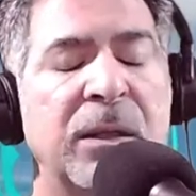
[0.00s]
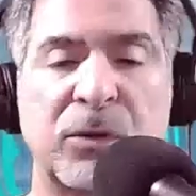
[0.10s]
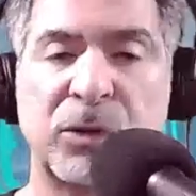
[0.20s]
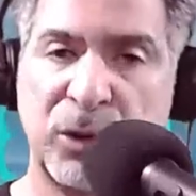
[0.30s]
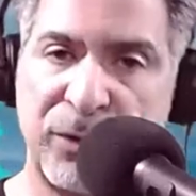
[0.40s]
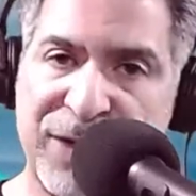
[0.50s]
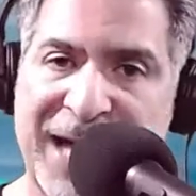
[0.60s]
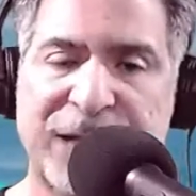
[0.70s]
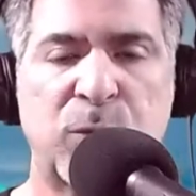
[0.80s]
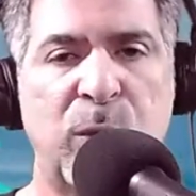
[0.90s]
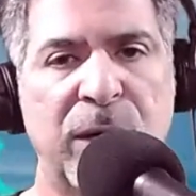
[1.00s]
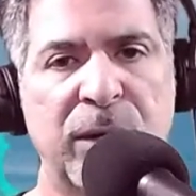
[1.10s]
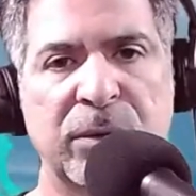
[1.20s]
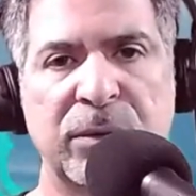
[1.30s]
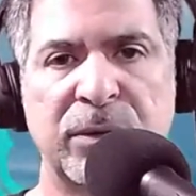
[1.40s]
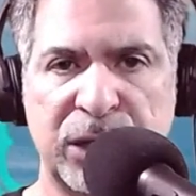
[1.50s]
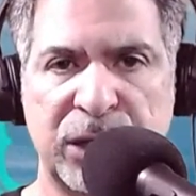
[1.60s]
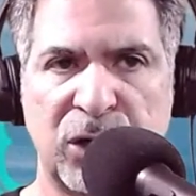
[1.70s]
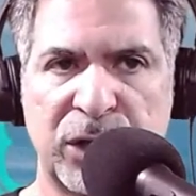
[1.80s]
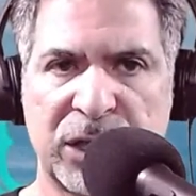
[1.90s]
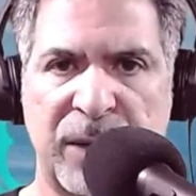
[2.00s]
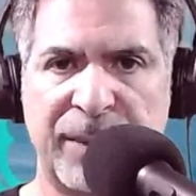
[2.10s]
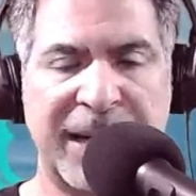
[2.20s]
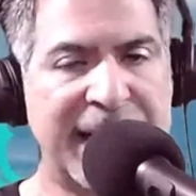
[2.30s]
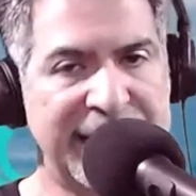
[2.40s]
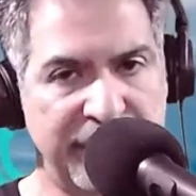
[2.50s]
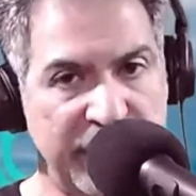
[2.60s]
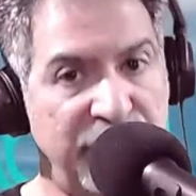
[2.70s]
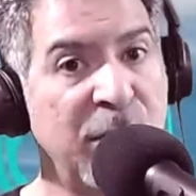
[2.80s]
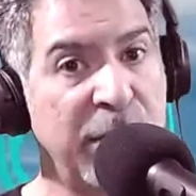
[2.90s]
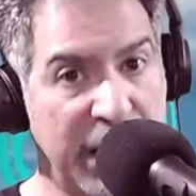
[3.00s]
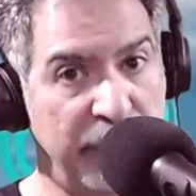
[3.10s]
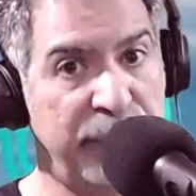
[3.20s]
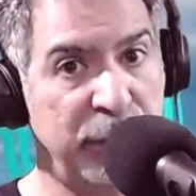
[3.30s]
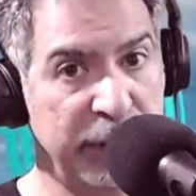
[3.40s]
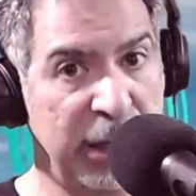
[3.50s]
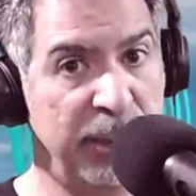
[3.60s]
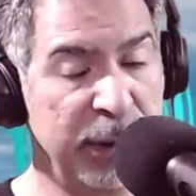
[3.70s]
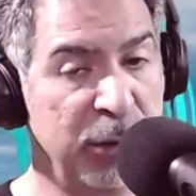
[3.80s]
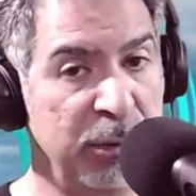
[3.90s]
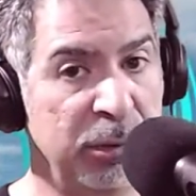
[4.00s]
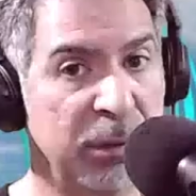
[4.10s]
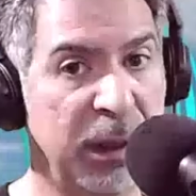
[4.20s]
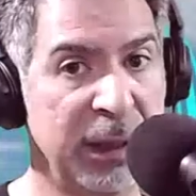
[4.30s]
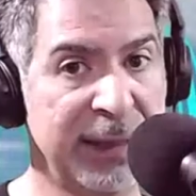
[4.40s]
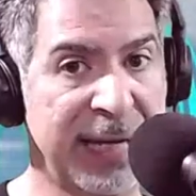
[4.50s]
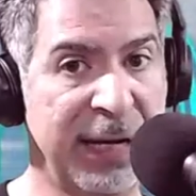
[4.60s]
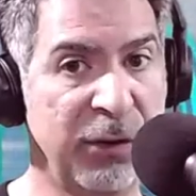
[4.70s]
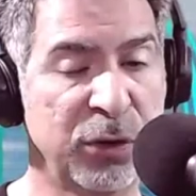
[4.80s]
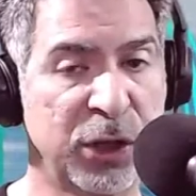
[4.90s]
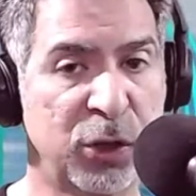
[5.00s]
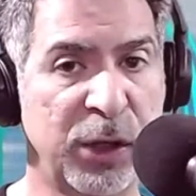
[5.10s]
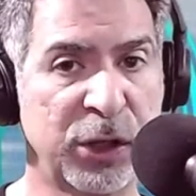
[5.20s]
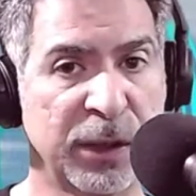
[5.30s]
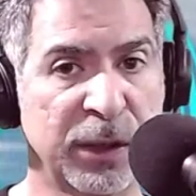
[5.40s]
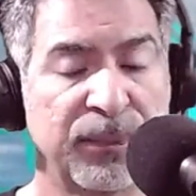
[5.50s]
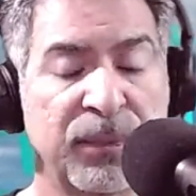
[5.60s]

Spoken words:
So that's where the attorneys come in and can be very helpful in helping you take care of those situations.